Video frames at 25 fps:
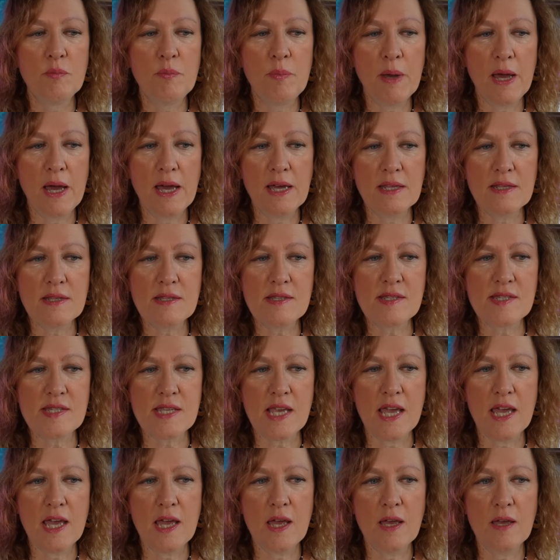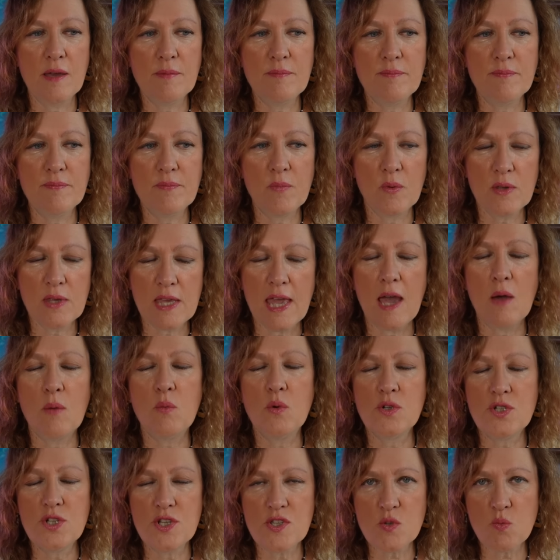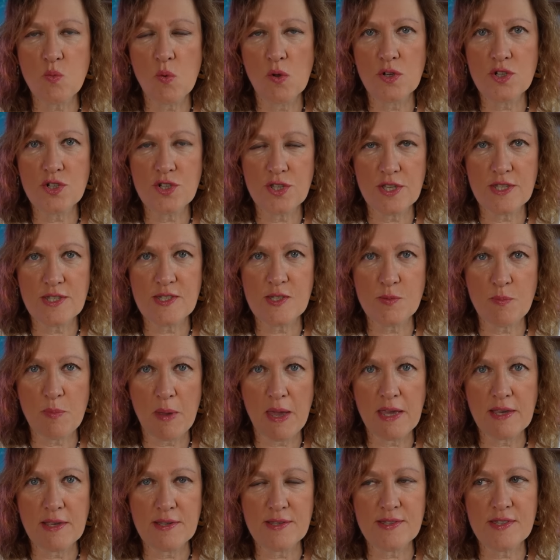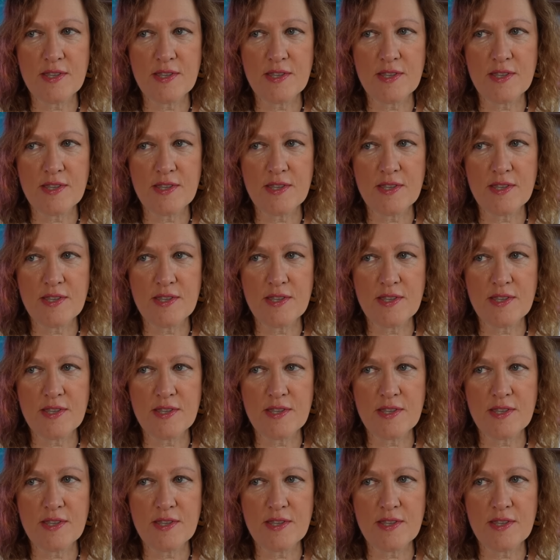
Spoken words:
But we'll just watch this space.